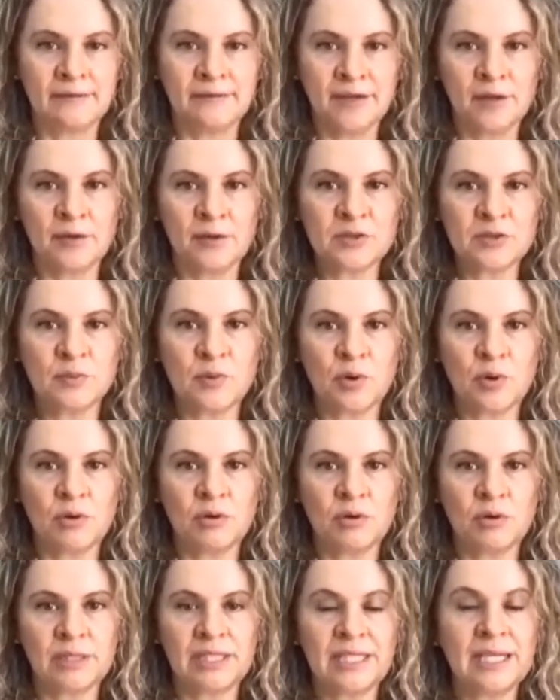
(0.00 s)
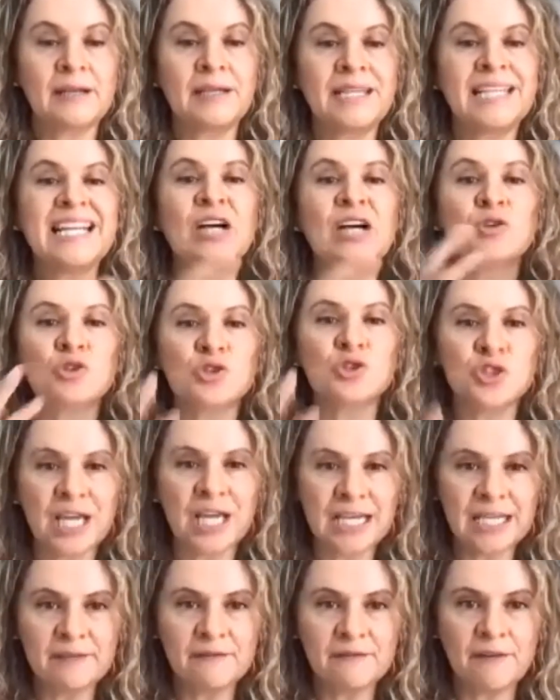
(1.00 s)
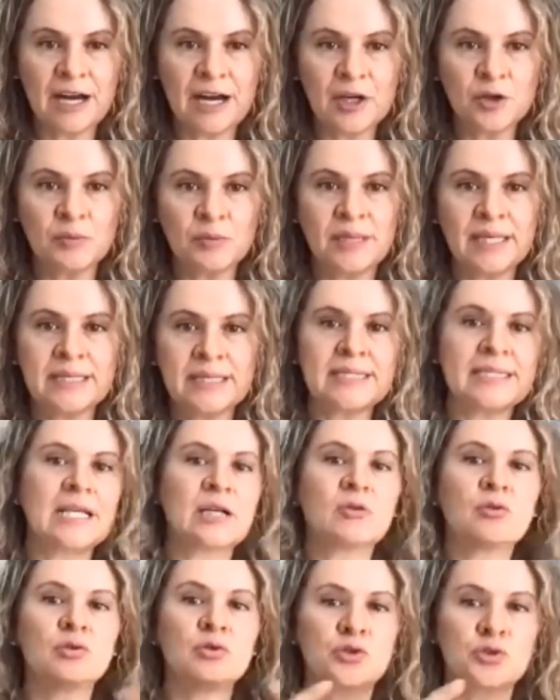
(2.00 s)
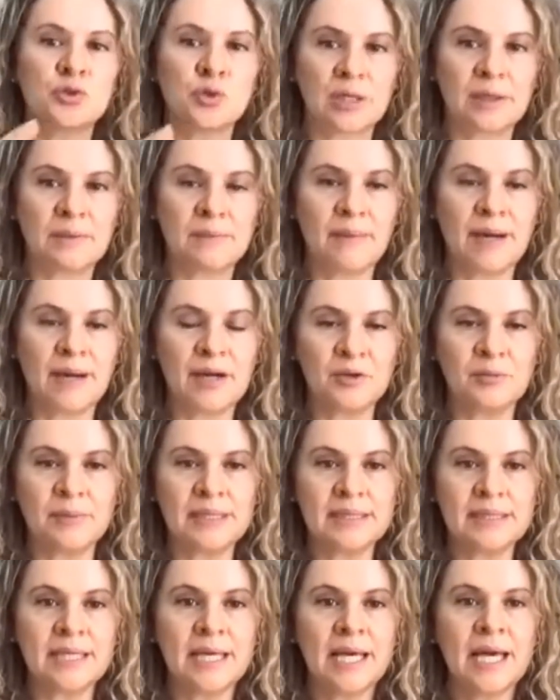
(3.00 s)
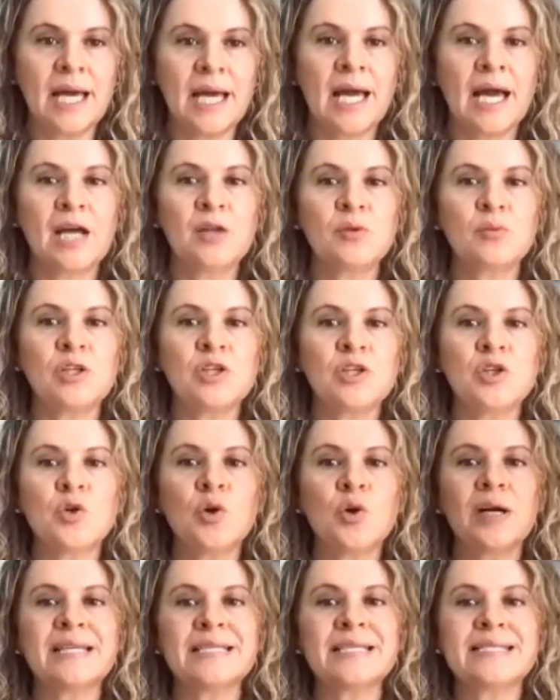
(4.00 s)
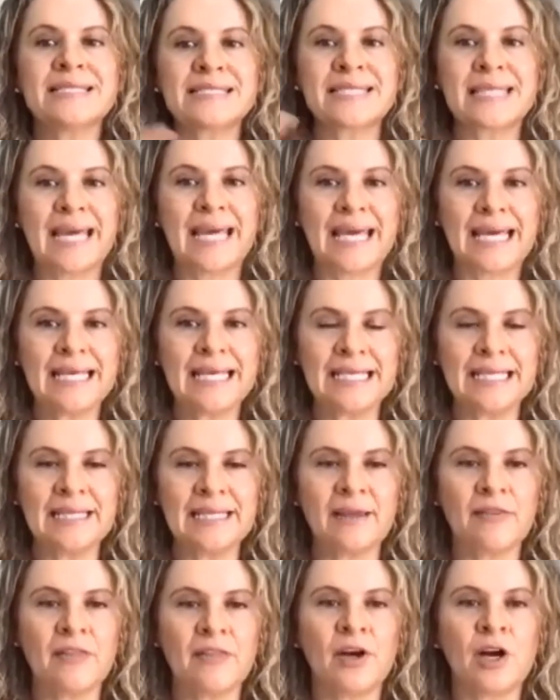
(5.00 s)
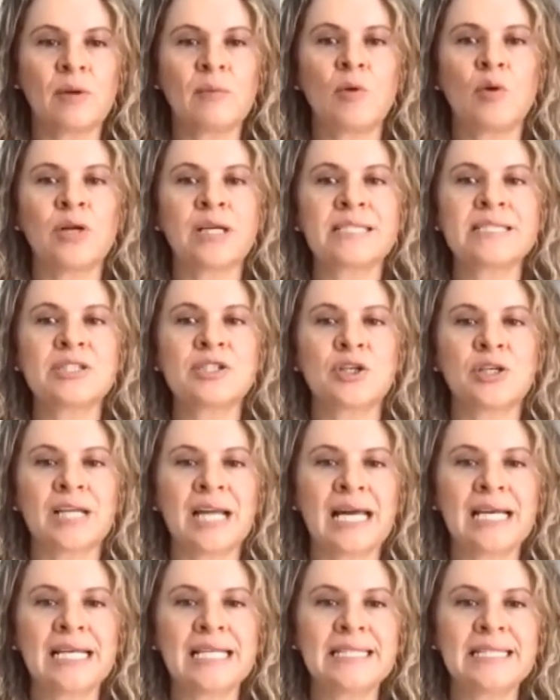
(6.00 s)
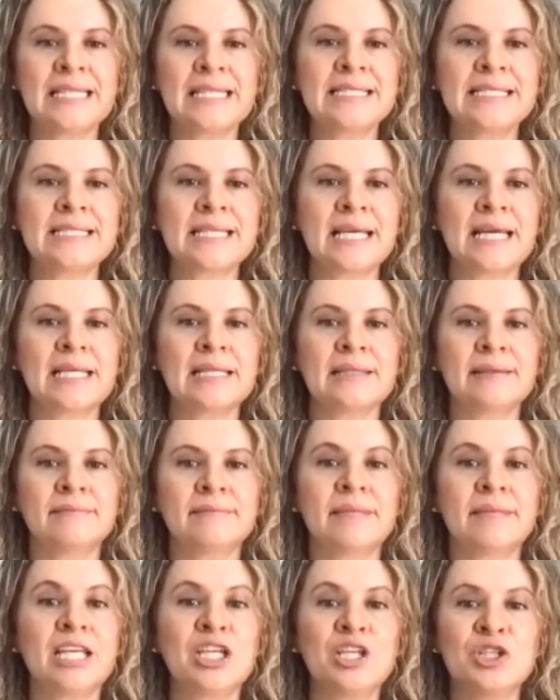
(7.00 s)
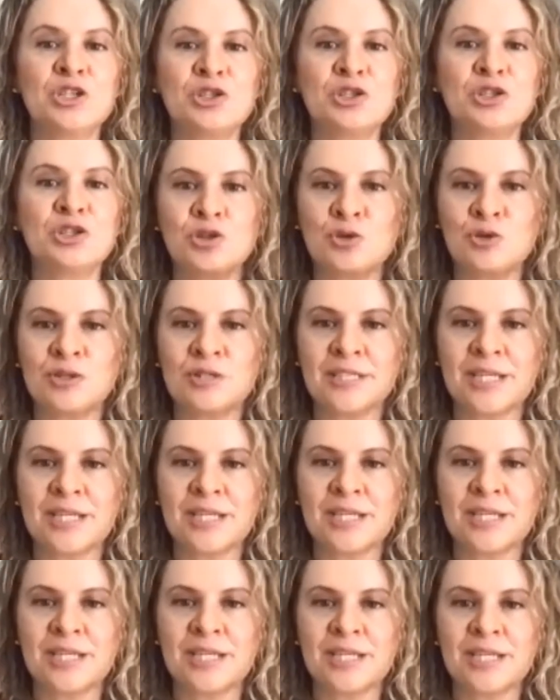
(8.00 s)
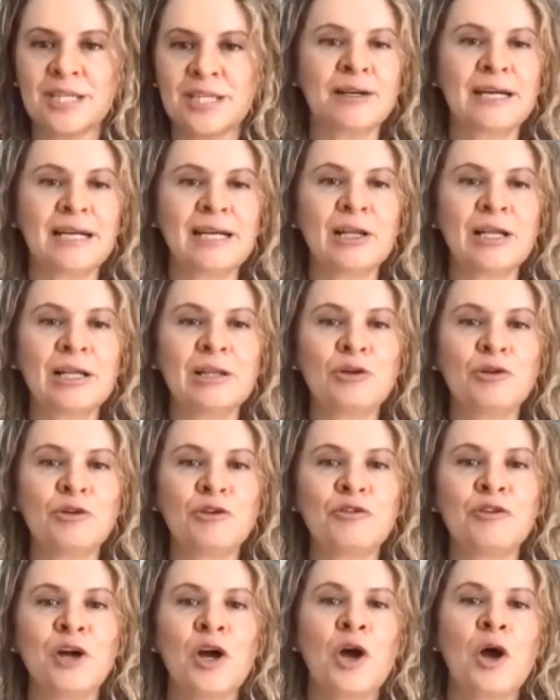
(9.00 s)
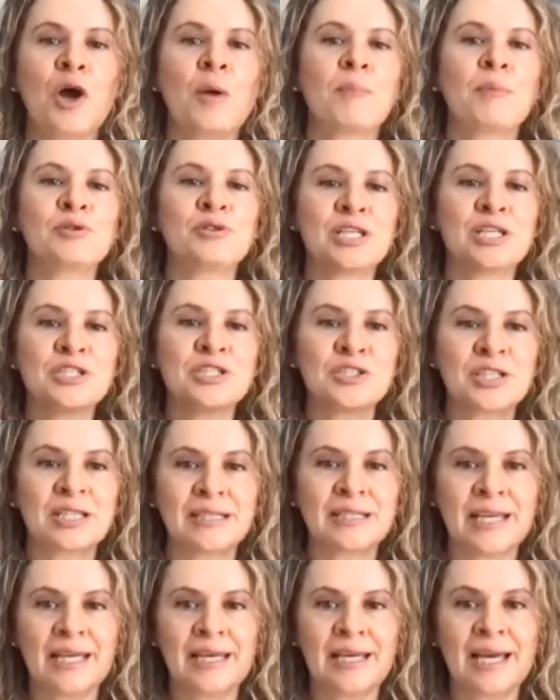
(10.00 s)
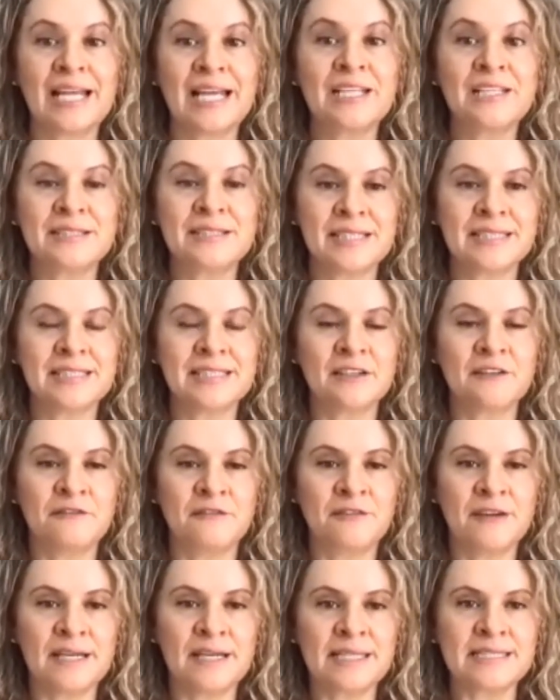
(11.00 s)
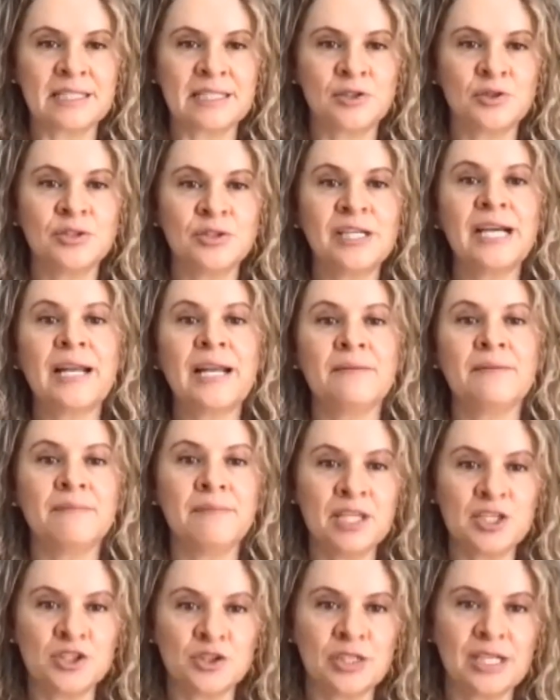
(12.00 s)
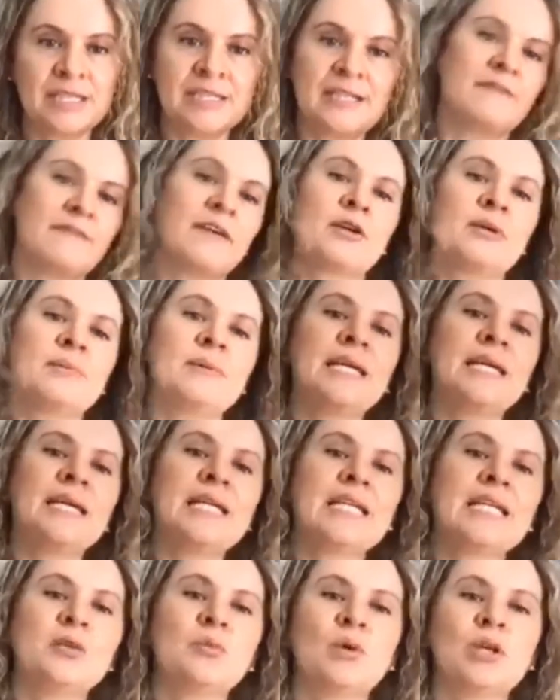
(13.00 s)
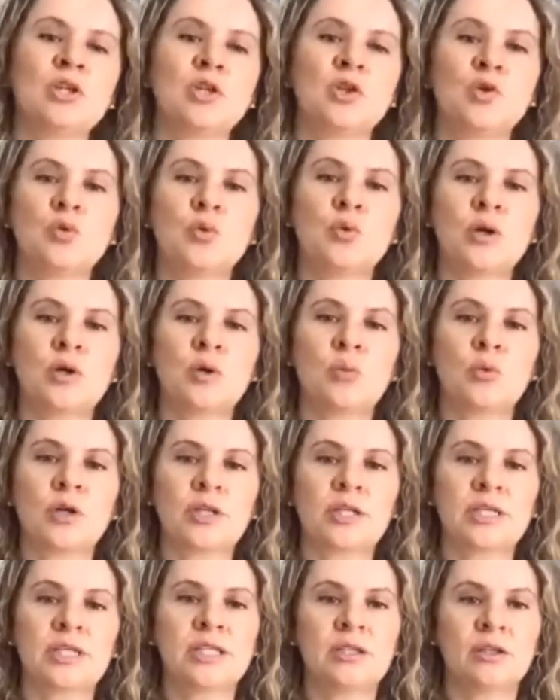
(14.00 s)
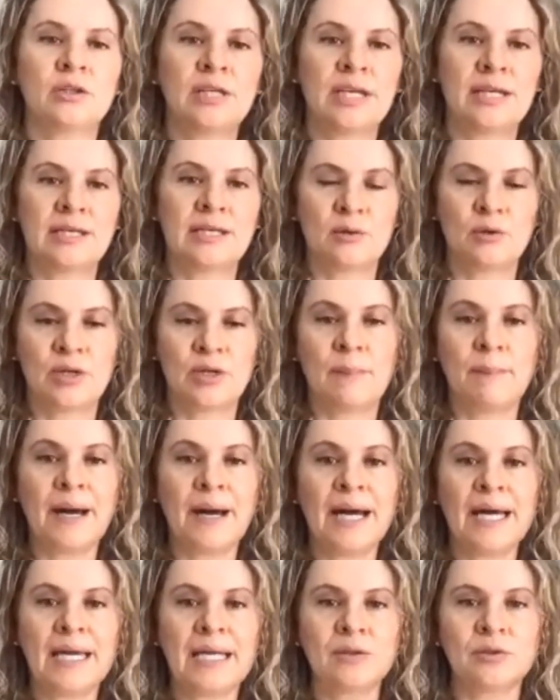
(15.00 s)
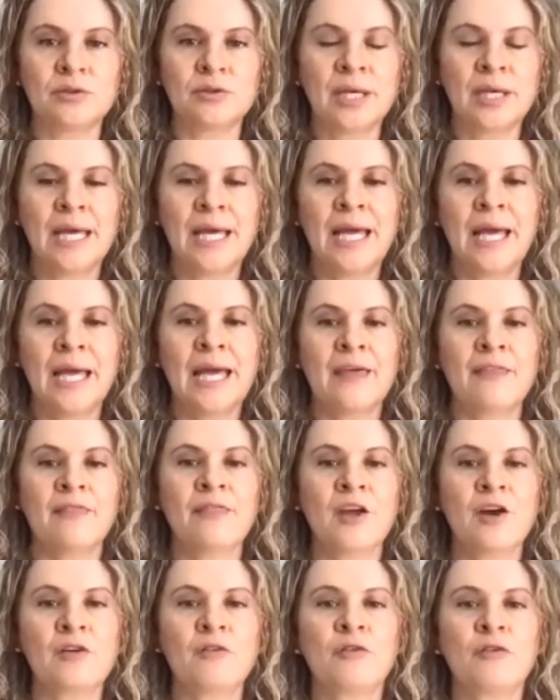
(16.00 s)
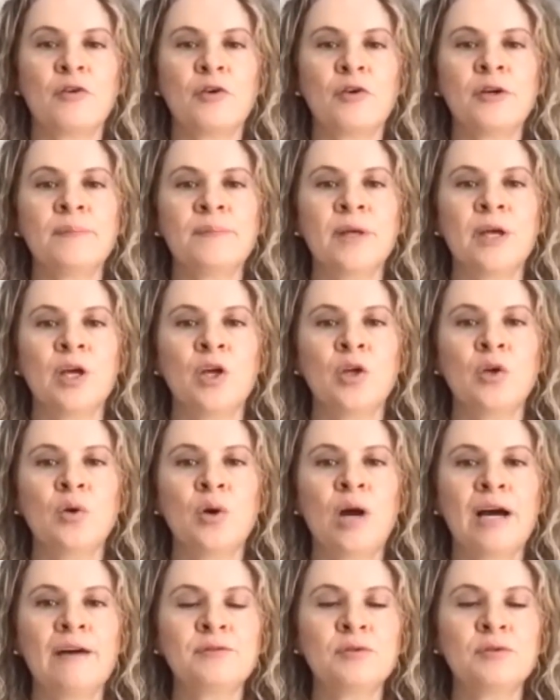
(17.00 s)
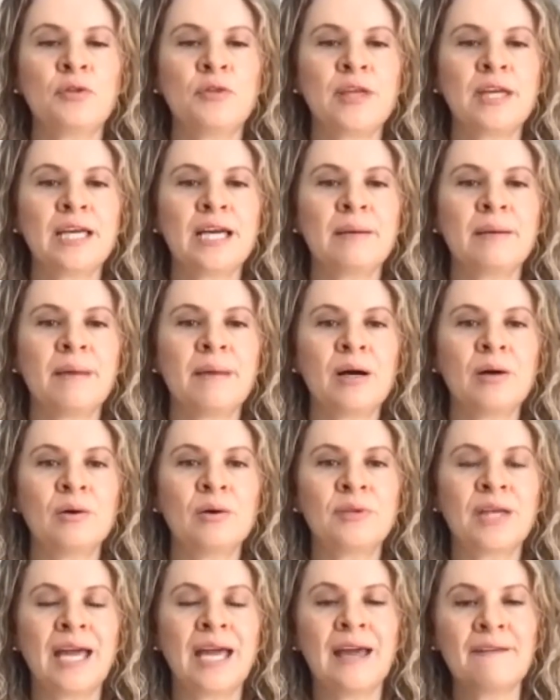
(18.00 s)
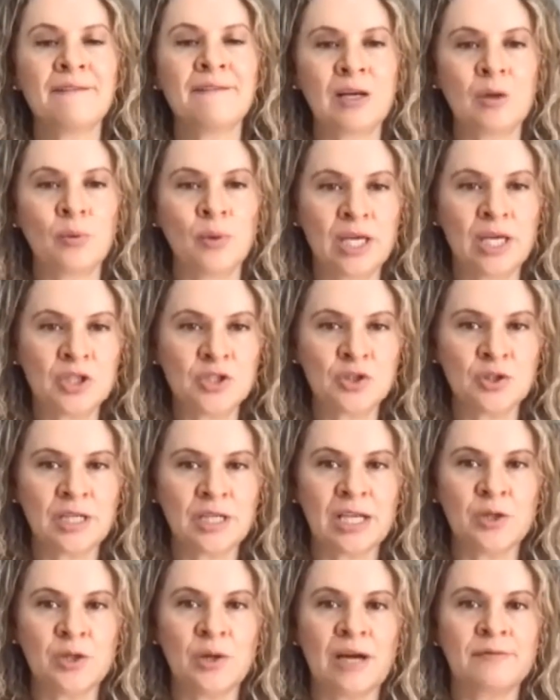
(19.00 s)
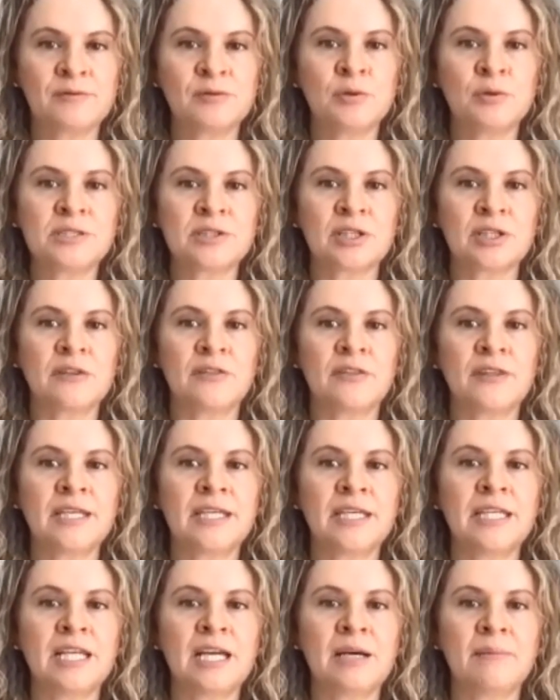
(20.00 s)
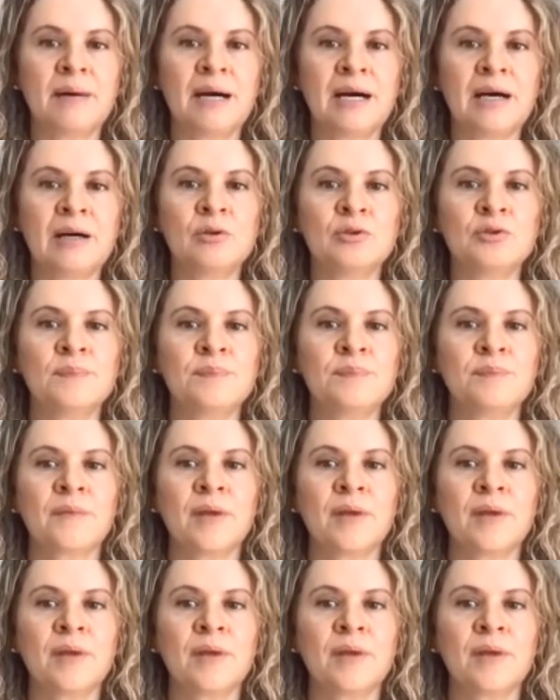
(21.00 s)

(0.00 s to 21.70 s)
very small, in a contained environment, in a controlled environment. And when you are scaling, there are more externalities and issues, and there are a lot of potential unintended effects that you didn't envision at the very beginning when you were working on a pilot. Therefore, you have to think about evaluation, and you have to start thinking about